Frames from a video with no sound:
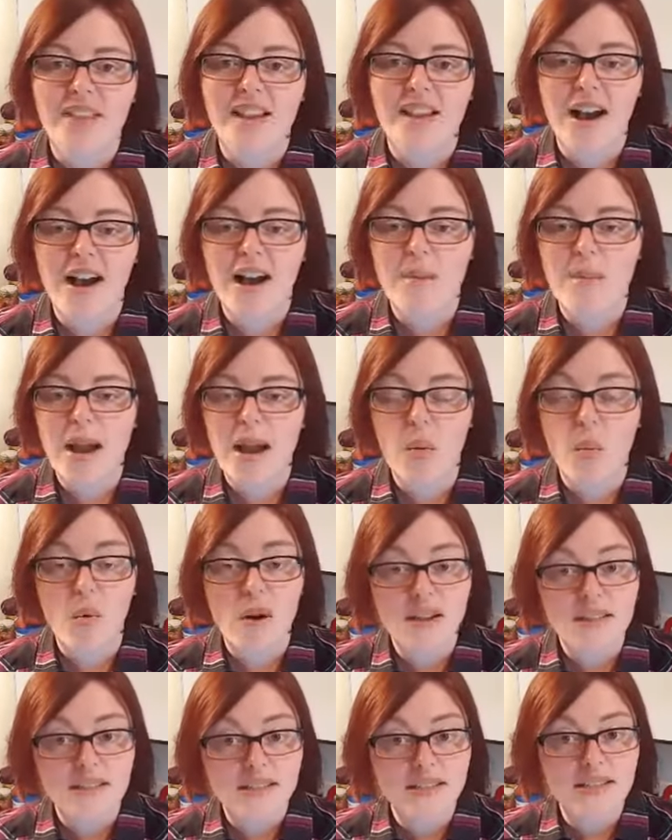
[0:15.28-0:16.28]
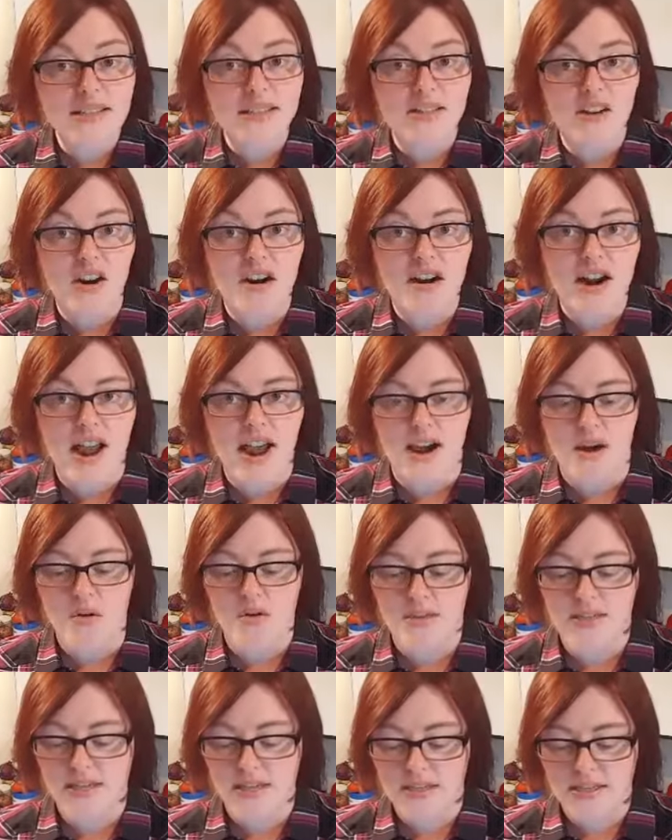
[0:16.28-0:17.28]
I want to start
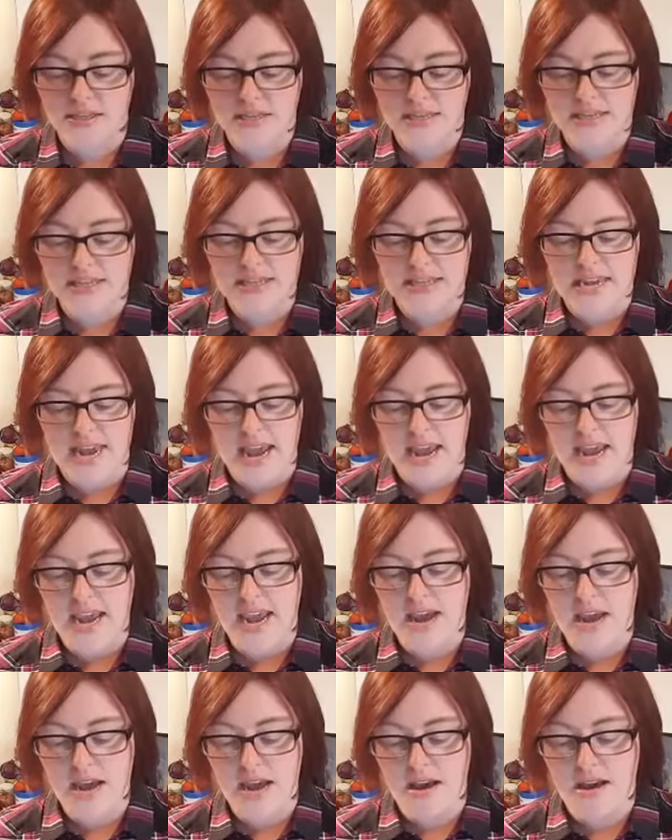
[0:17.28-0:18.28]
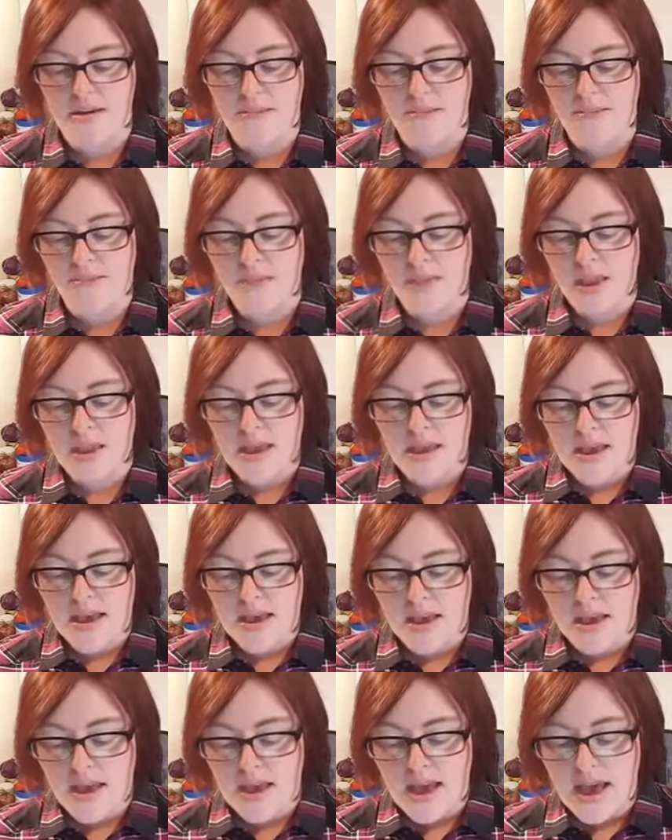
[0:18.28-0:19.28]
out today
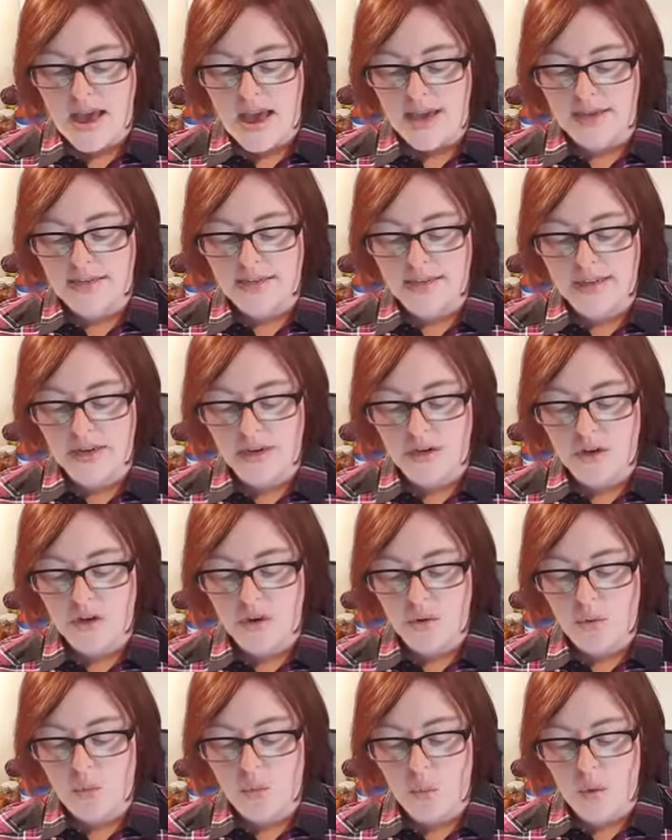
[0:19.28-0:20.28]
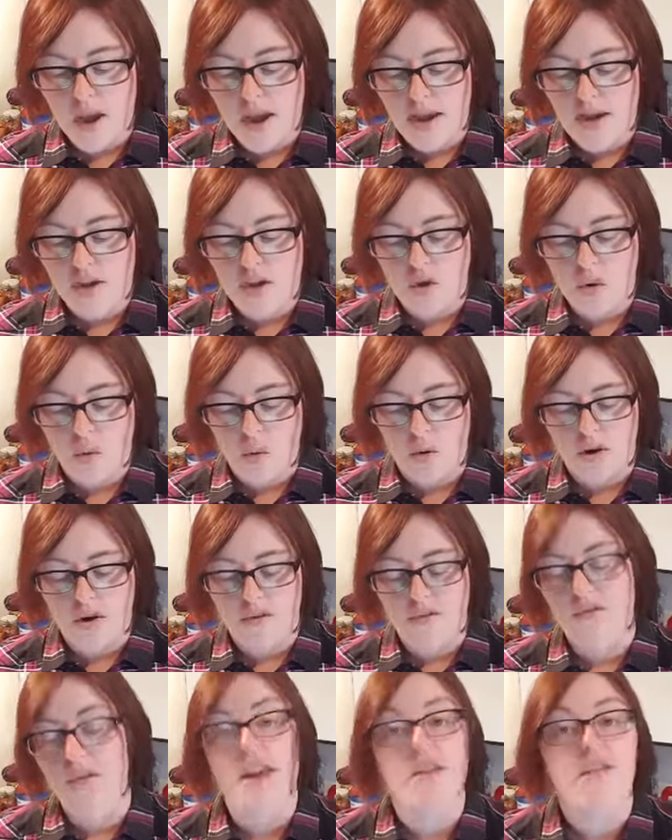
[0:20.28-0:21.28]
asking you what your
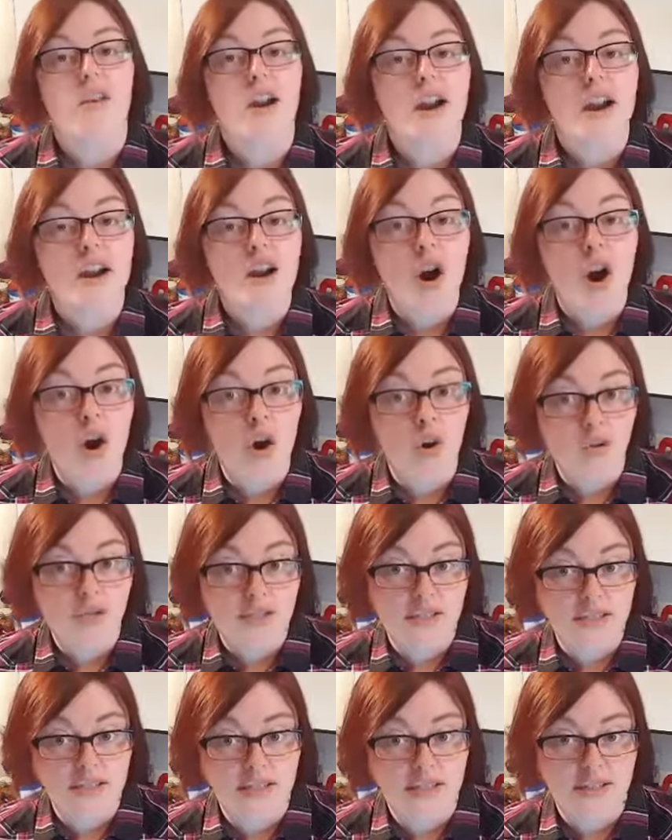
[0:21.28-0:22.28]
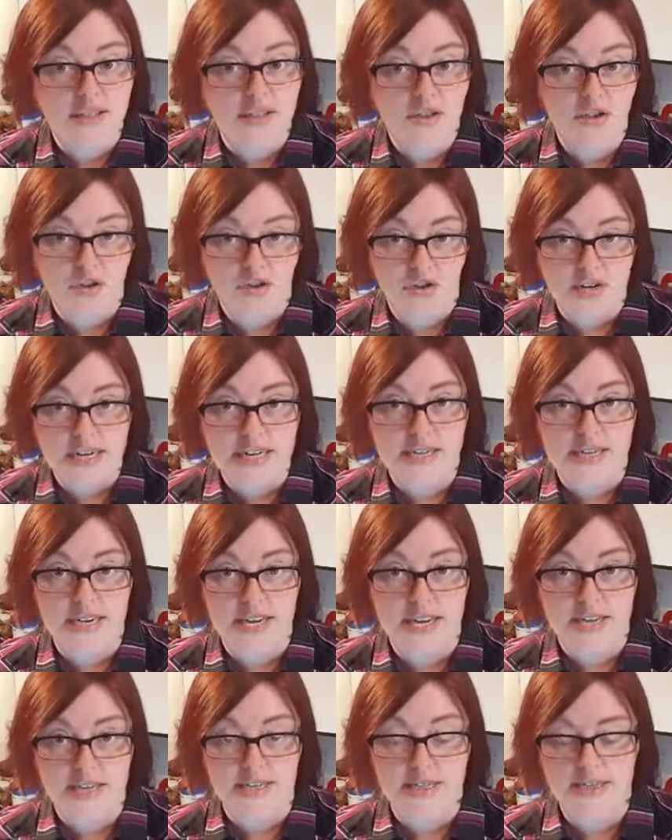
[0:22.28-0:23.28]
favorite Hostess treat
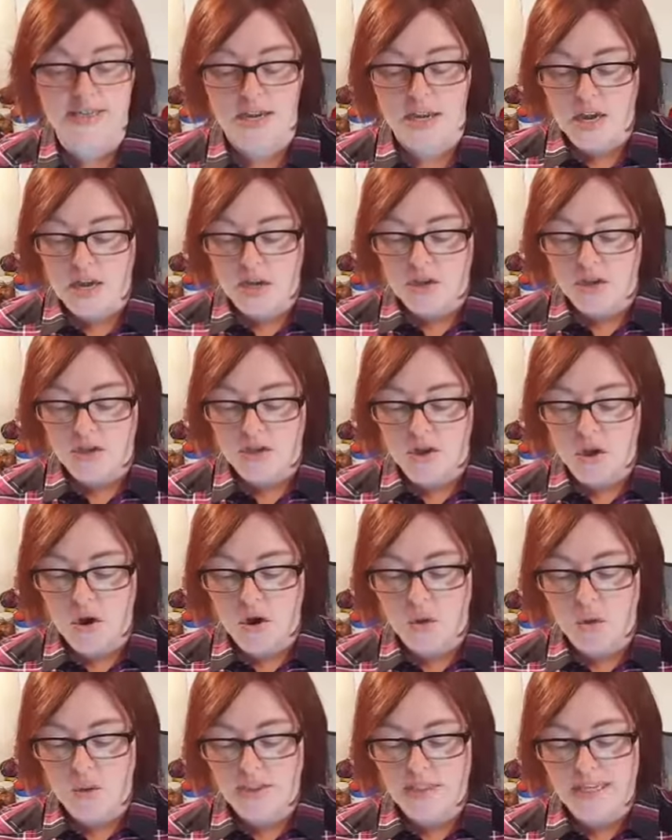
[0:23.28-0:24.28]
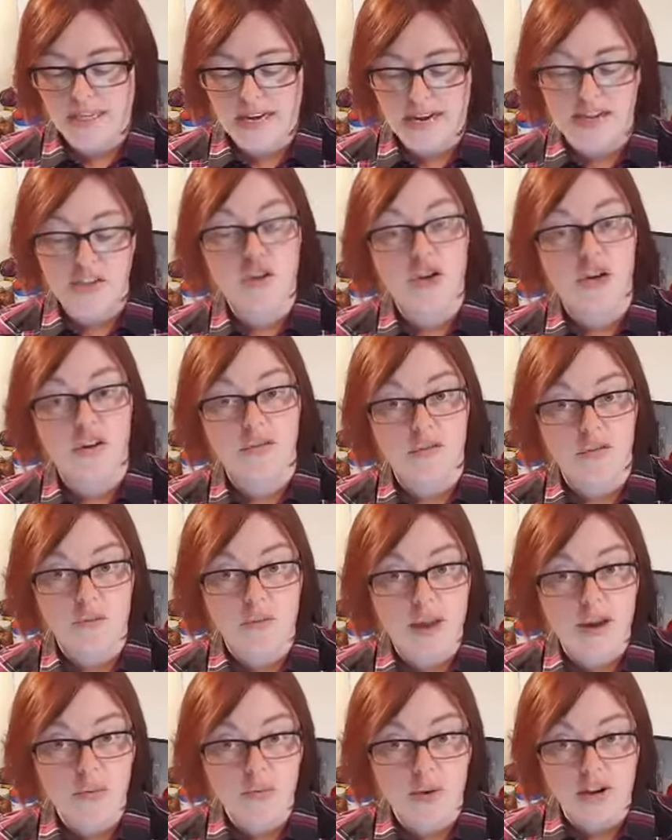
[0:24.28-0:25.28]
is. So today's Junk Food
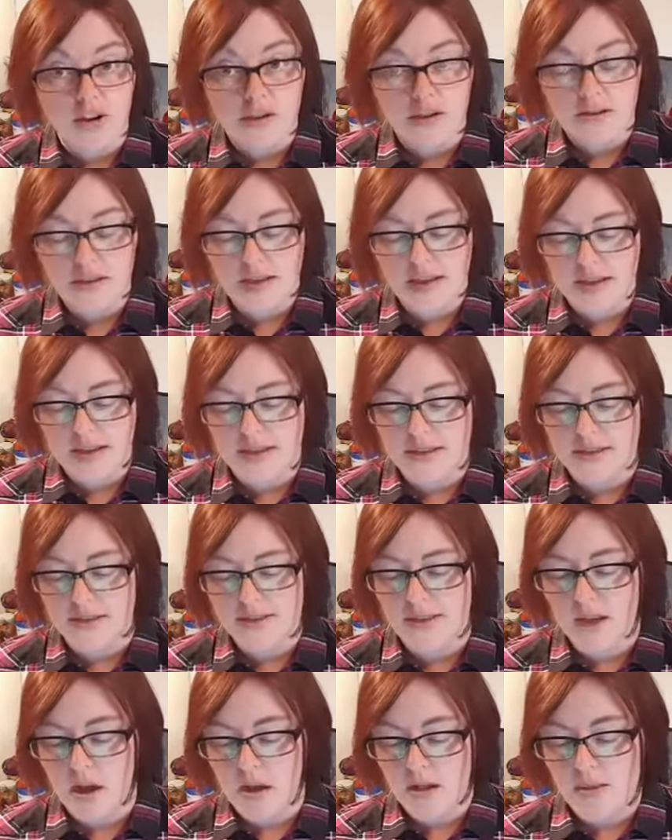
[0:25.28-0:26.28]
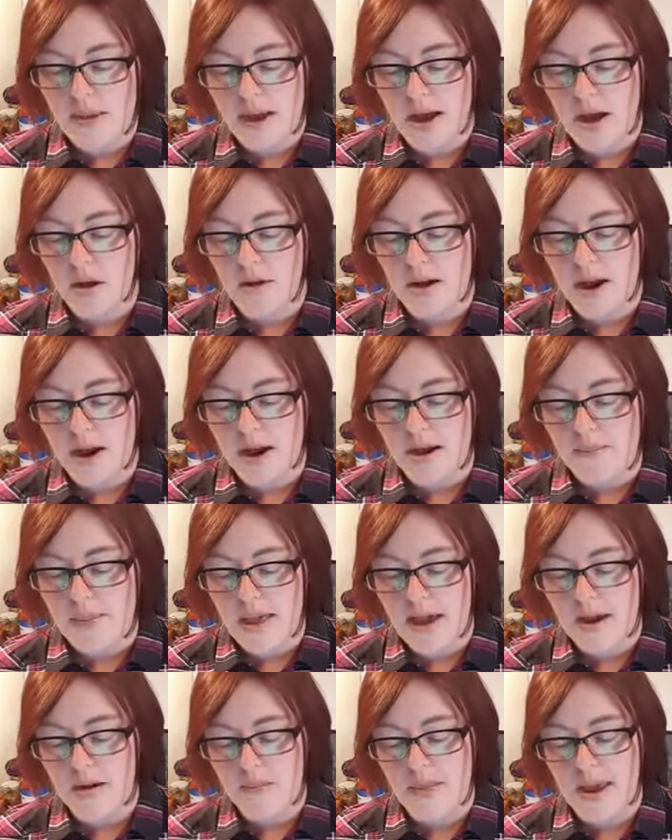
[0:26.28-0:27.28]
Made Real is all about
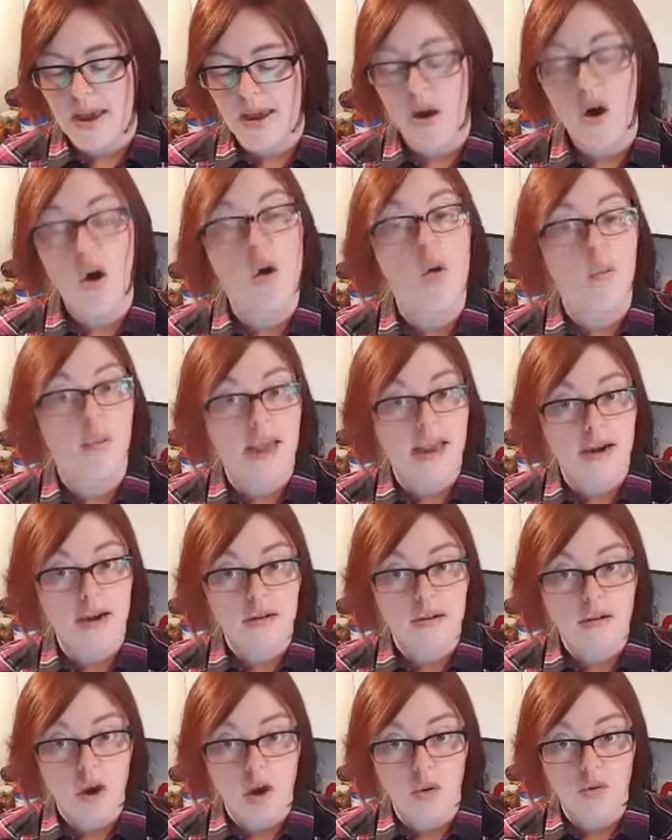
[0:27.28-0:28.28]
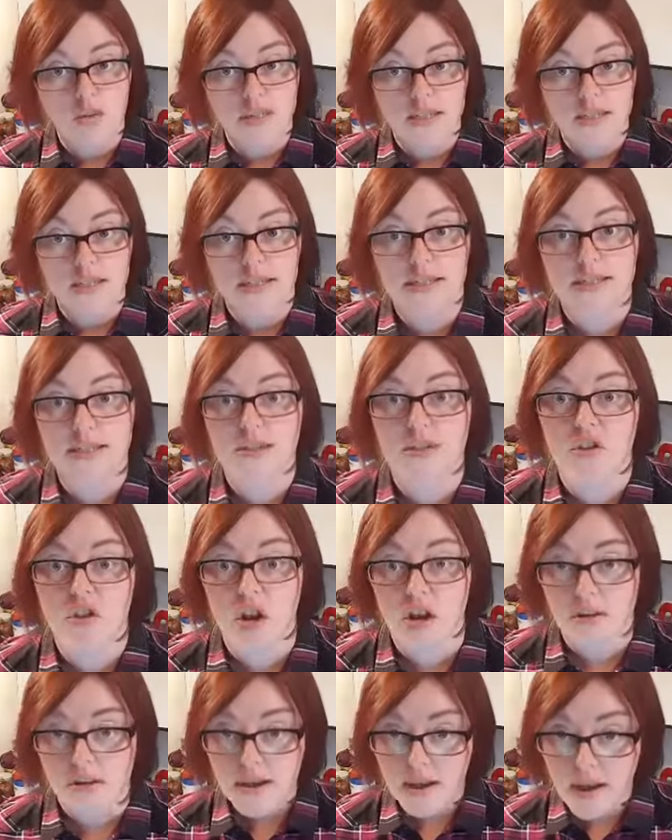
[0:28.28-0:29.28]
how to make homemade Hostess
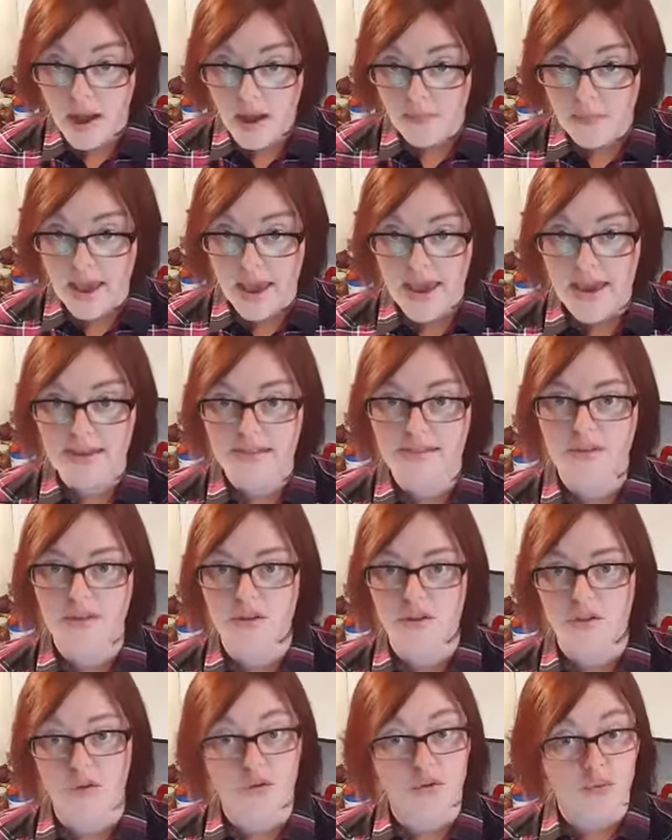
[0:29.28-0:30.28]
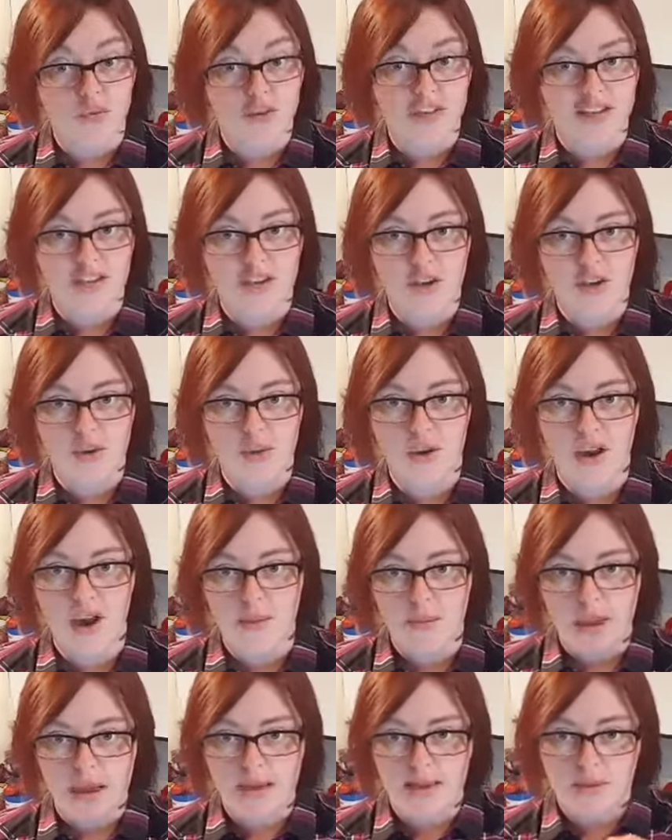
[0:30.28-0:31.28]
chocolate cupcakes. So those really cute
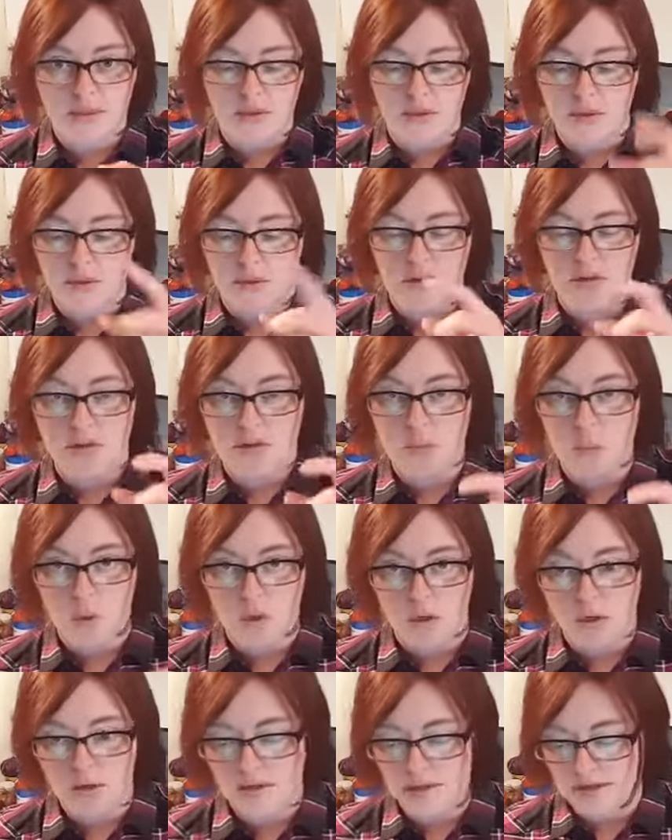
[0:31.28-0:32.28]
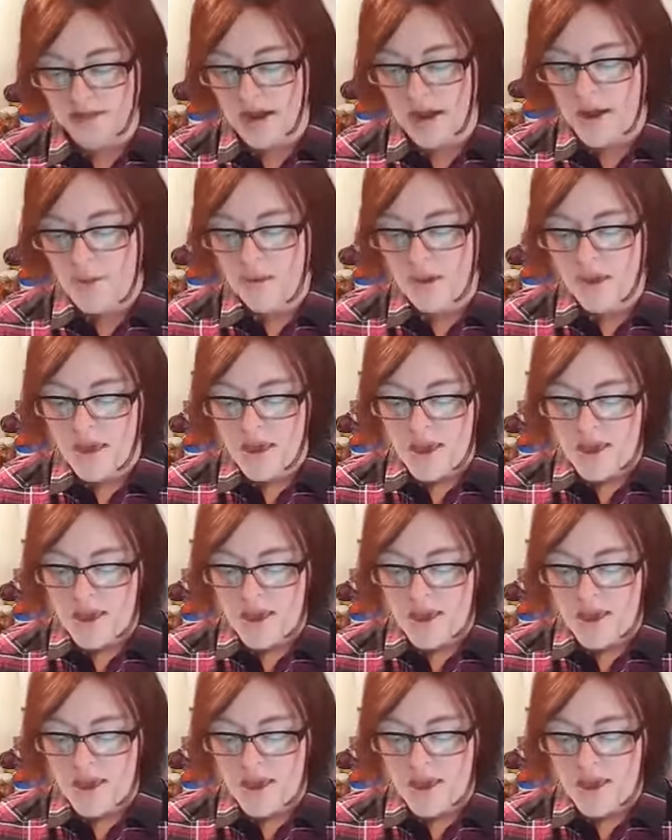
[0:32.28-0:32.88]
cupcakes with the little swirl on the top.